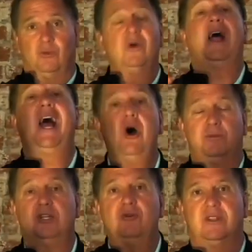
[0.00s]
will help
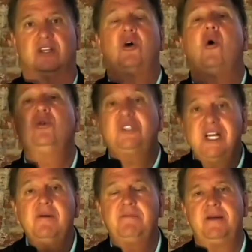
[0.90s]
you do it. There's a whole
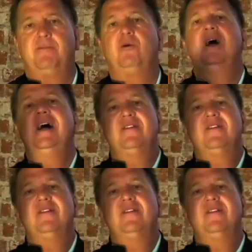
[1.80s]
team of people.